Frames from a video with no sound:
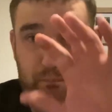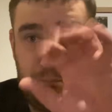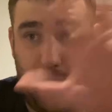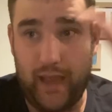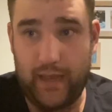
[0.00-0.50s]

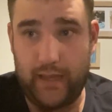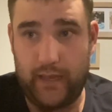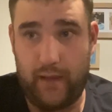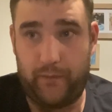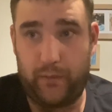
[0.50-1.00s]
Bye,
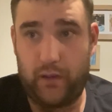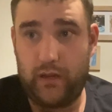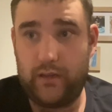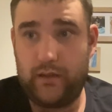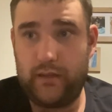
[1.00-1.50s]

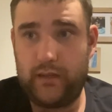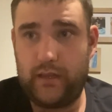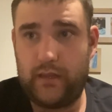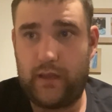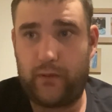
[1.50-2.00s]
everyone.
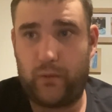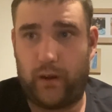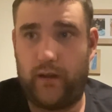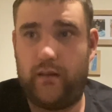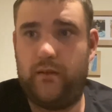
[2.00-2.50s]
Have a good
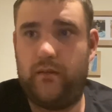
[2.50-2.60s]
one.